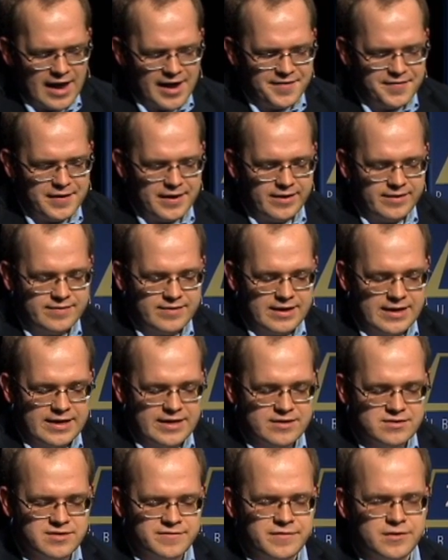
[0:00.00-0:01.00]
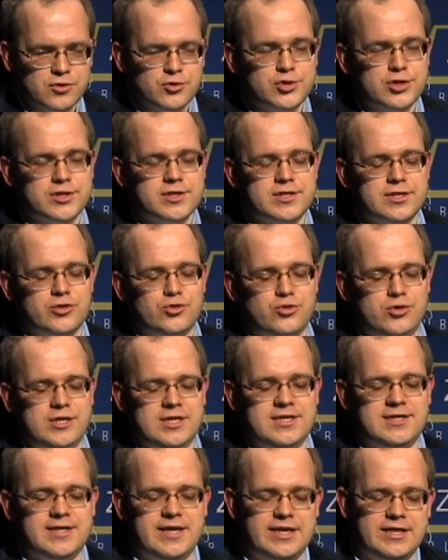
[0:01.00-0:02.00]
I think the revolutions in
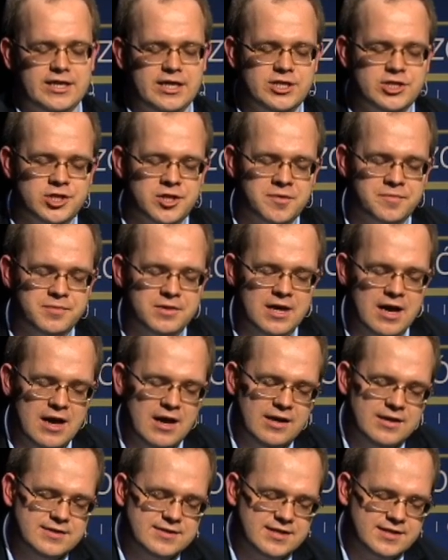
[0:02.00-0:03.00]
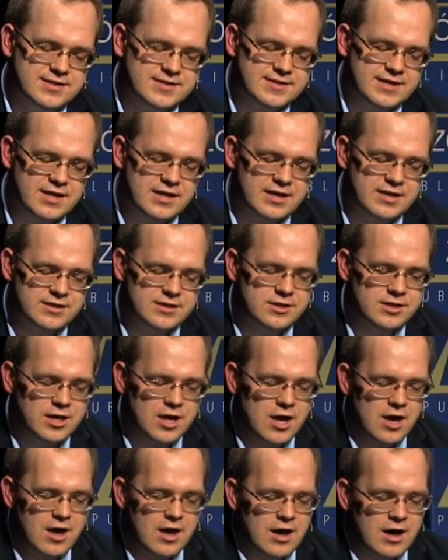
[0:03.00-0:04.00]
Tunisia and Egypt succeeded
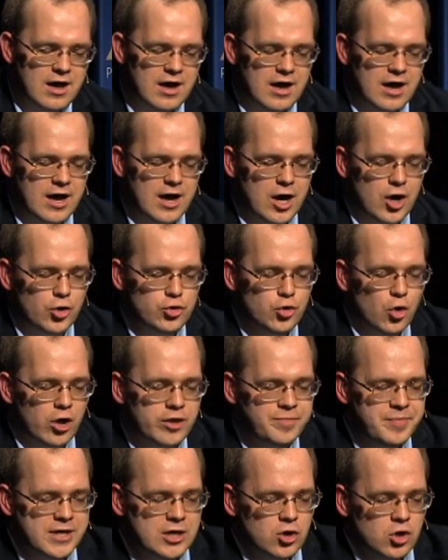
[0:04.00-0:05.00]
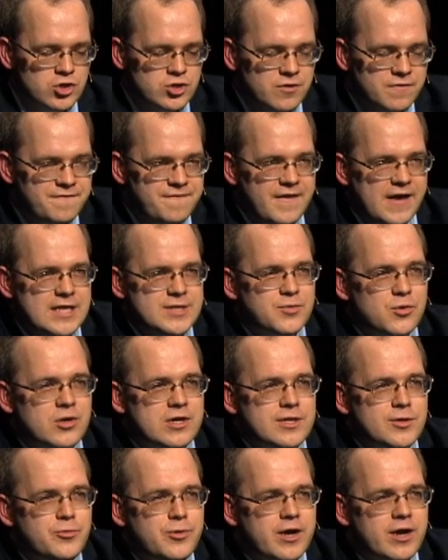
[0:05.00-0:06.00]
not because of
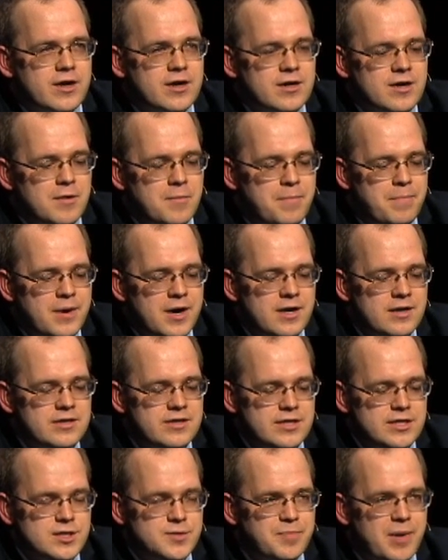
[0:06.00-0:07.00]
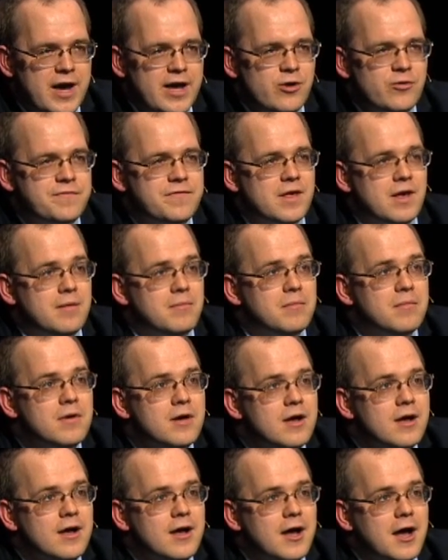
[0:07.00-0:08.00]
Facebook and Twitter, but in spite of them.
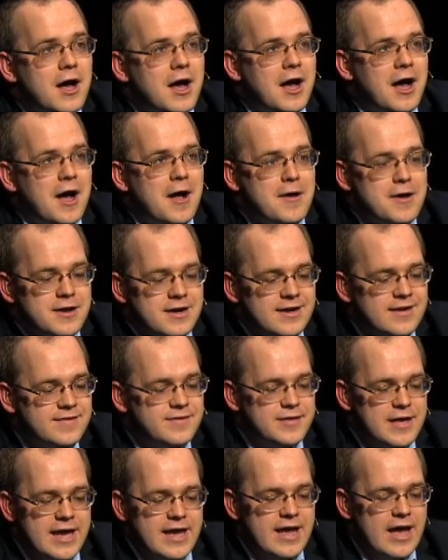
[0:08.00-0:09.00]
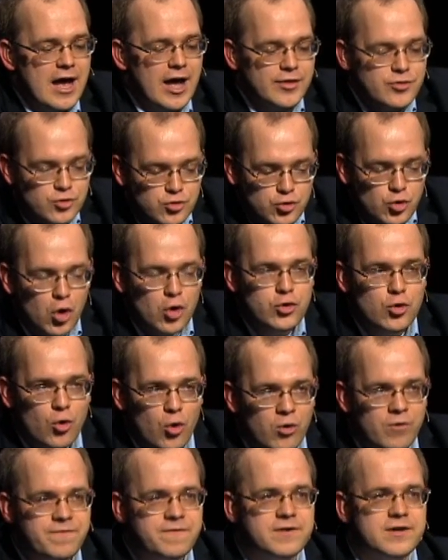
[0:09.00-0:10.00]
Right, they do not
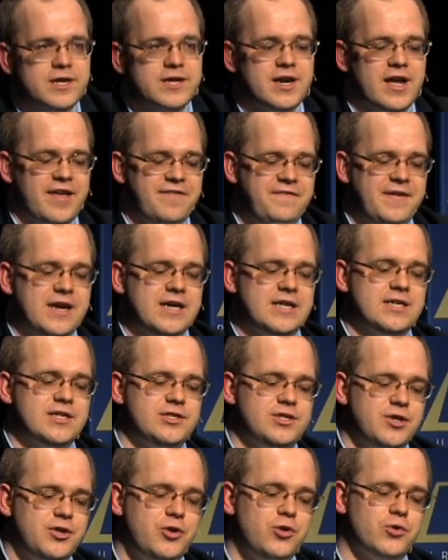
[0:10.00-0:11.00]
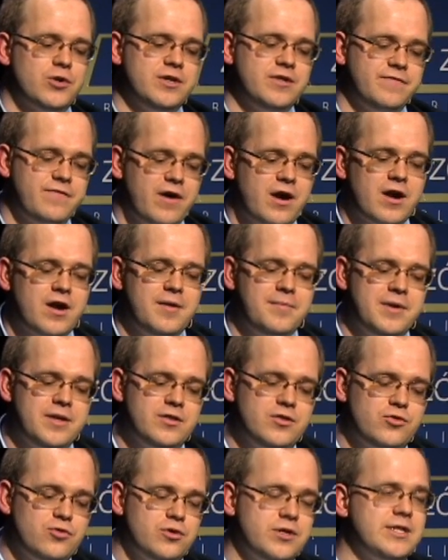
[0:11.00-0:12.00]
offer a very secure
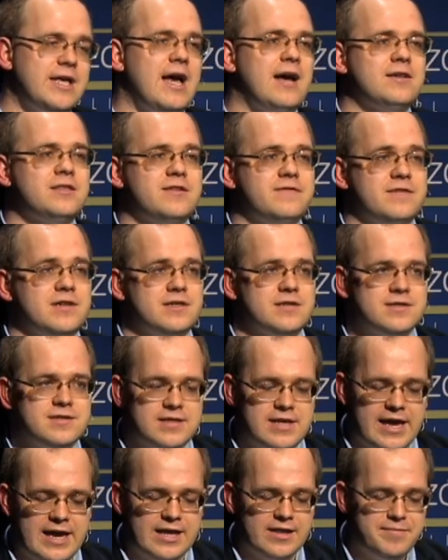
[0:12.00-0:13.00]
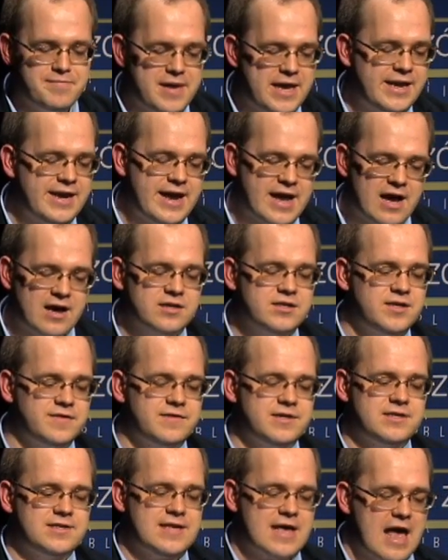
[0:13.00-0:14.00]
environment to an activist. And many
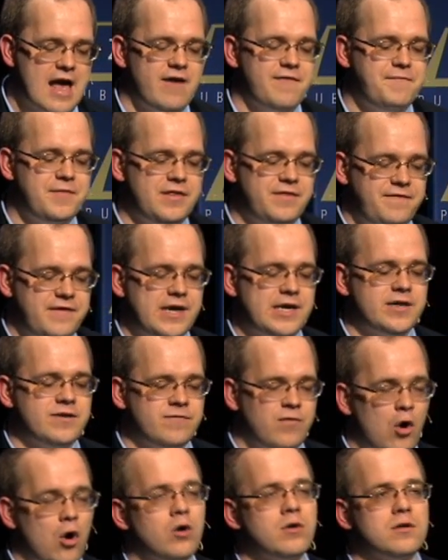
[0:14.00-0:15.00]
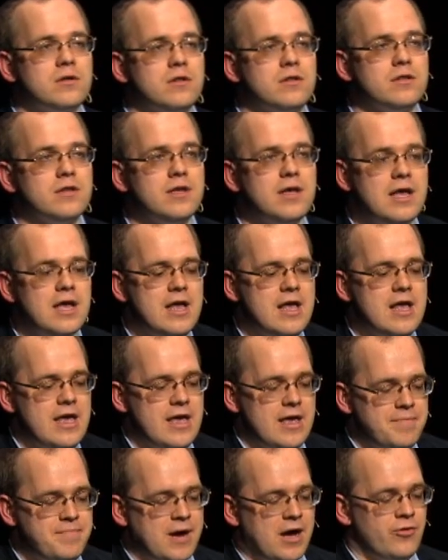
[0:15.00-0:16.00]
activists have been very vocal
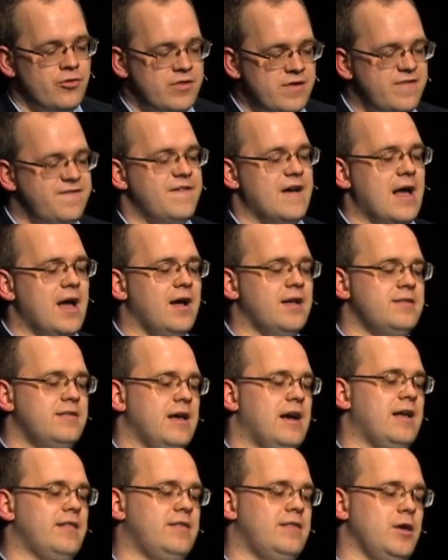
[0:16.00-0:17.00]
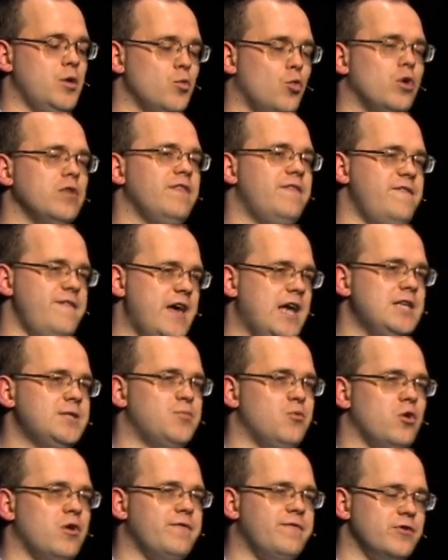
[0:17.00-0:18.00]
about the fact that they want
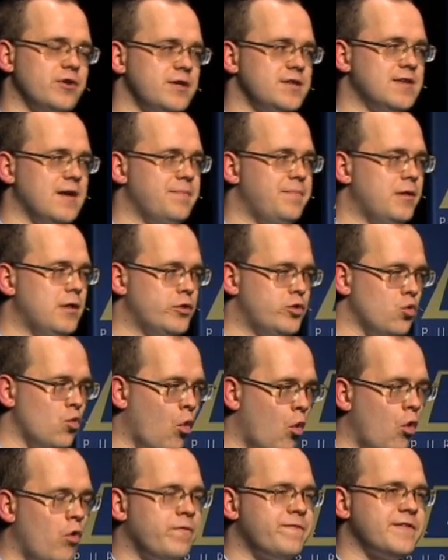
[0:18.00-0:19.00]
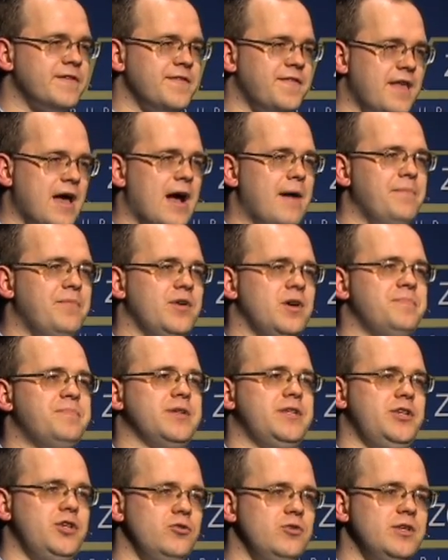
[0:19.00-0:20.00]
Facebook, for example, to offer them the
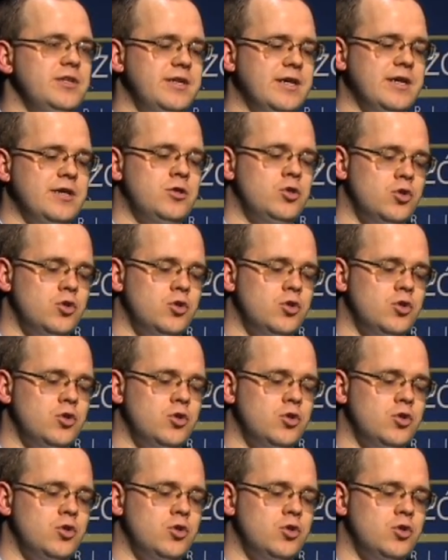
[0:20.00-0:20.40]
opportunity